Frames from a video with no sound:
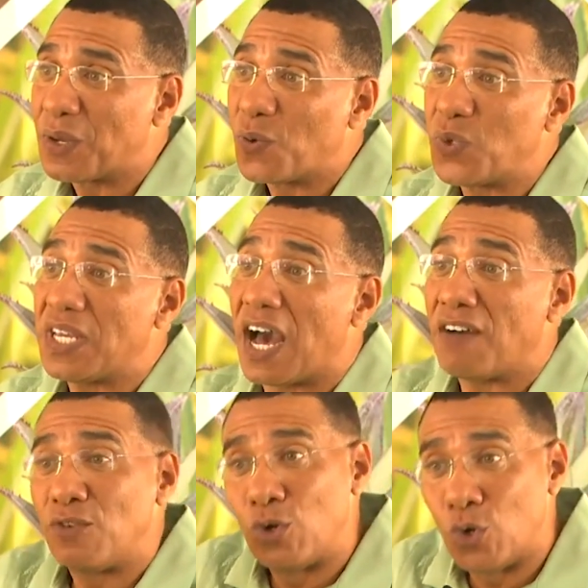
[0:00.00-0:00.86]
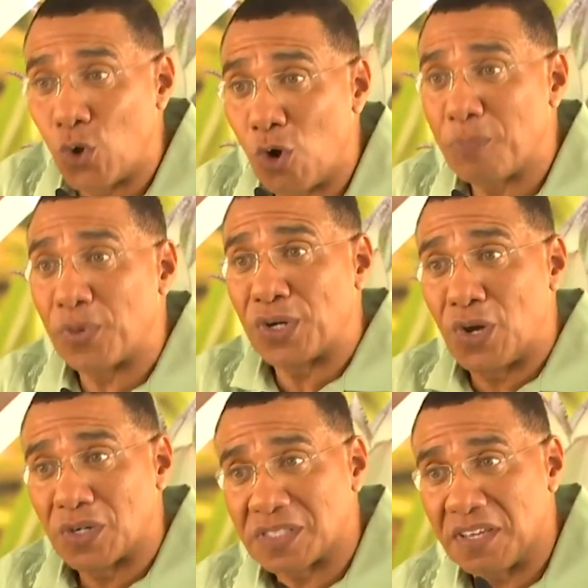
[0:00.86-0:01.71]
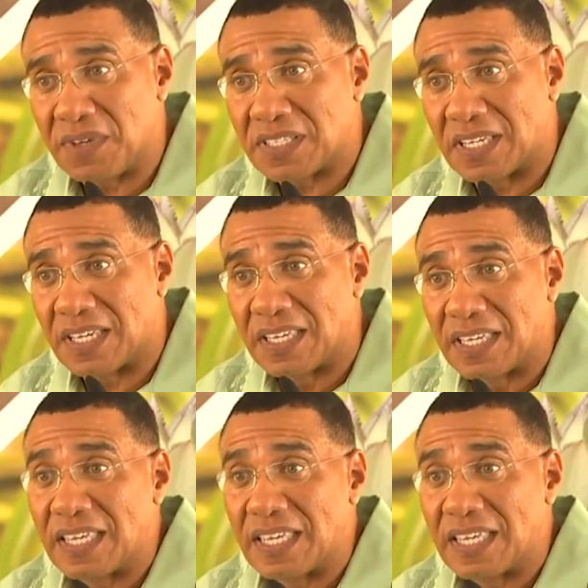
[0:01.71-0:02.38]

we have low productivity